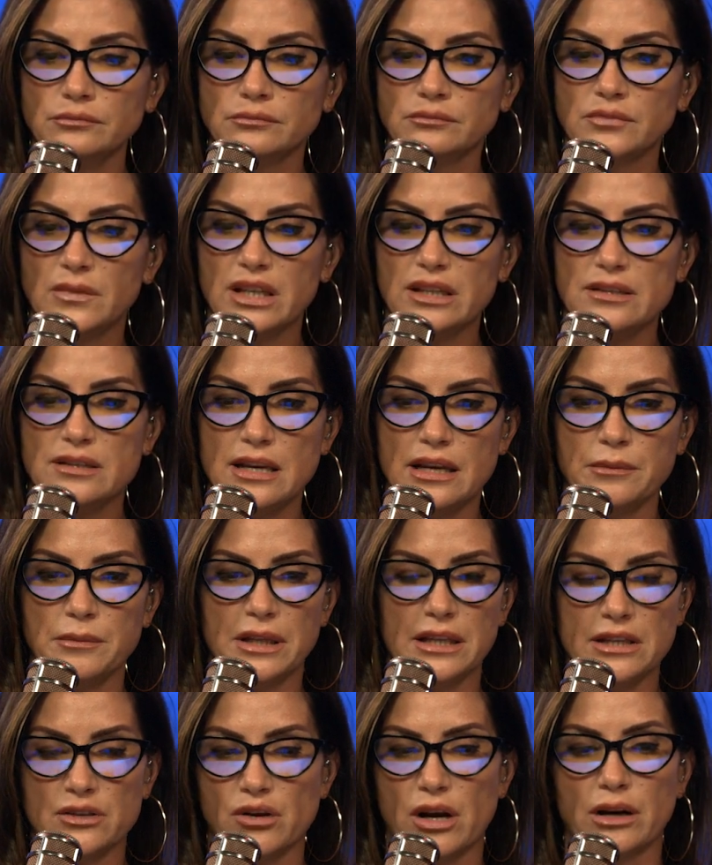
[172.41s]
Nick
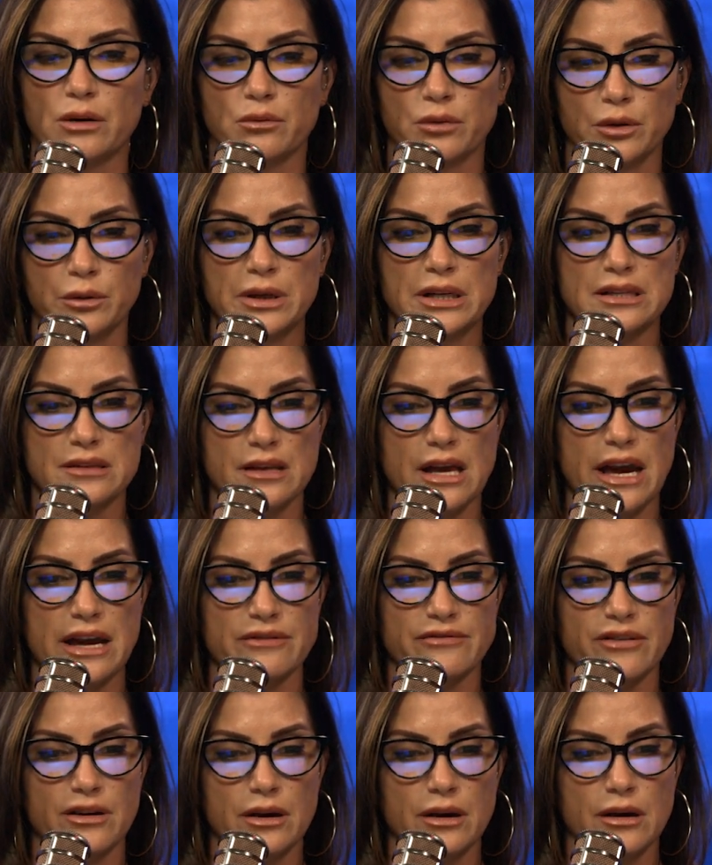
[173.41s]
Sandmann. They tried to ruin his
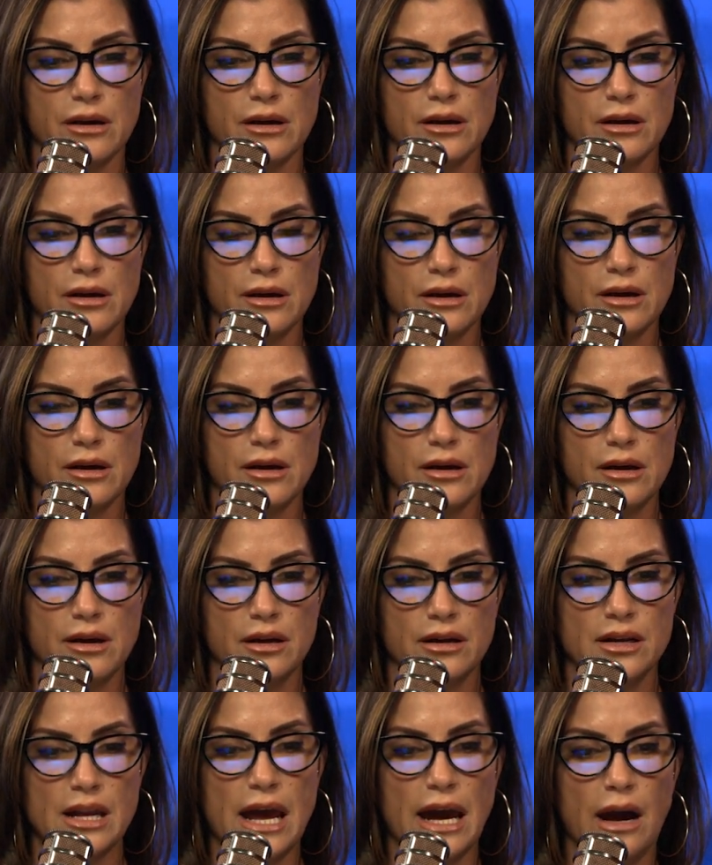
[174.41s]
life.
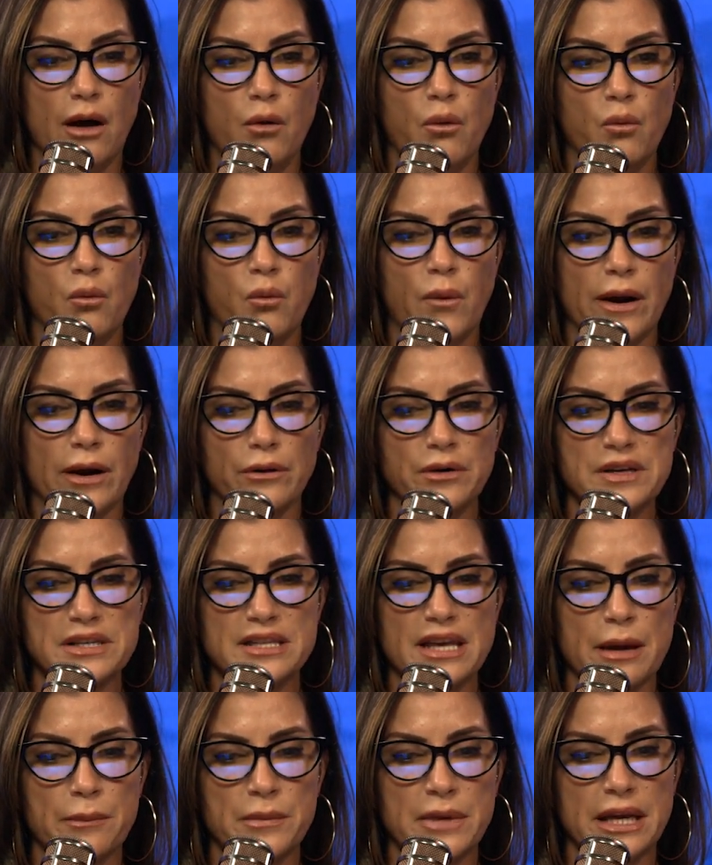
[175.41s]
Now, where is
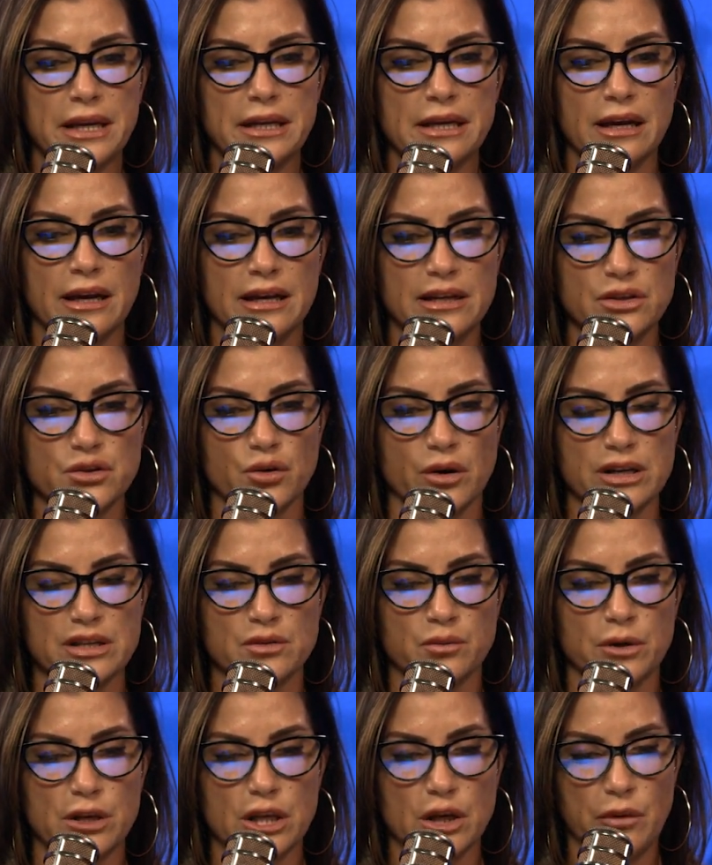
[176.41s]
that media
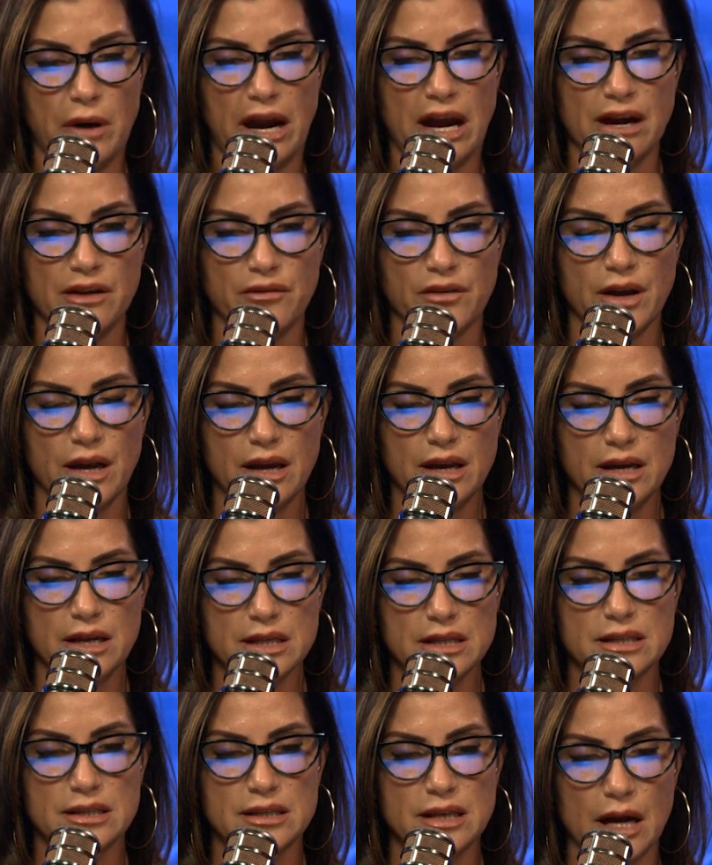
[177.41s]
interest when you have
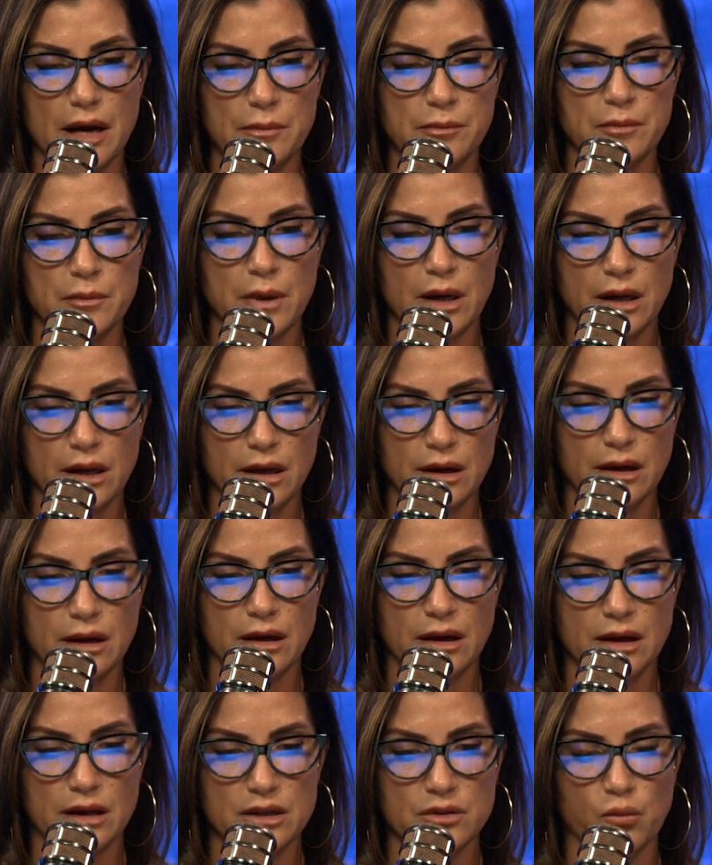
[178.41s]
some
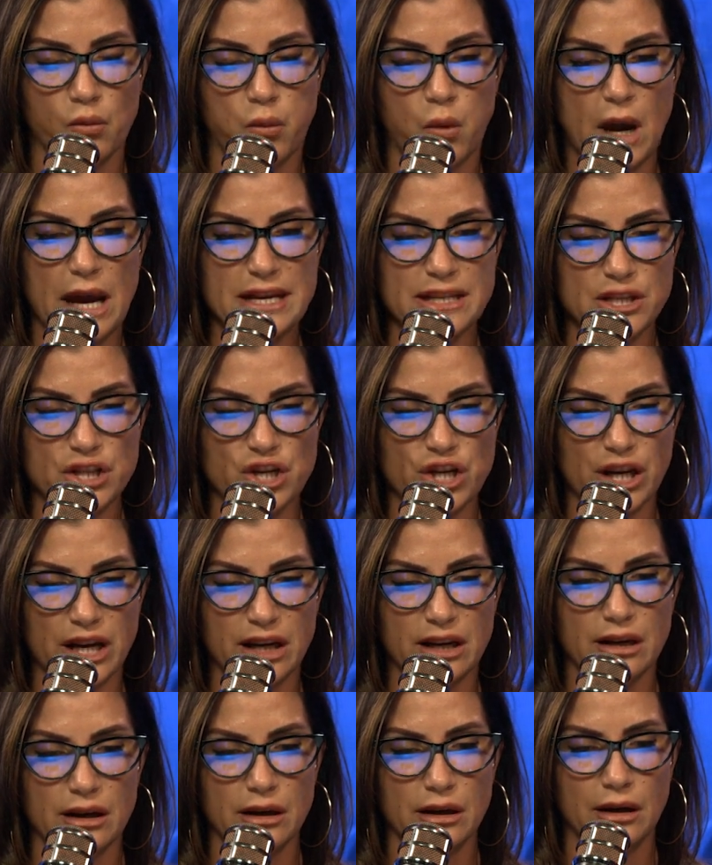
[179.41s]
white
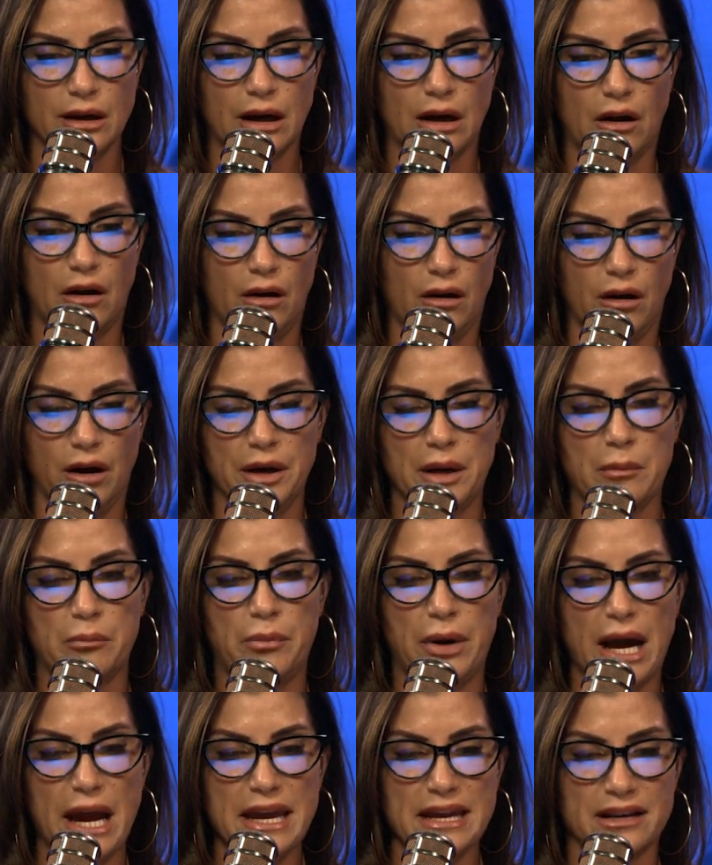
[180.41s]
chick on a
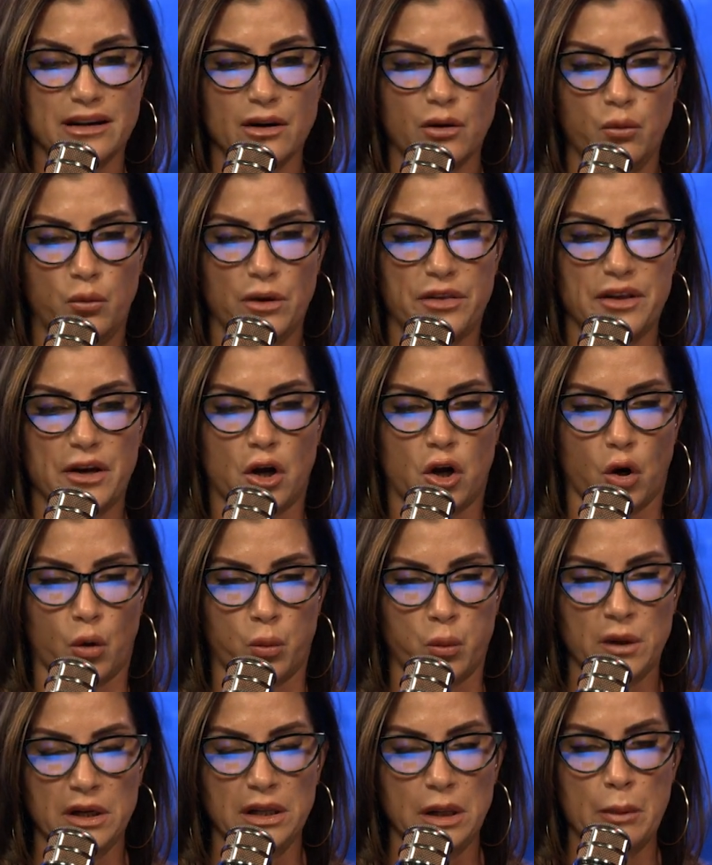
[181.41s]
bike with a
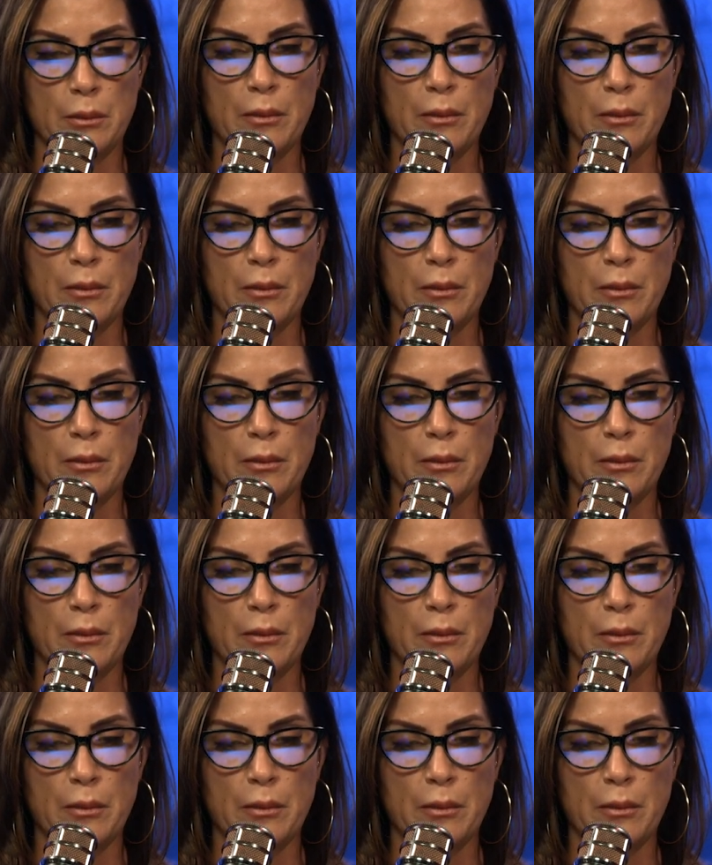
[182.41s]
gorilla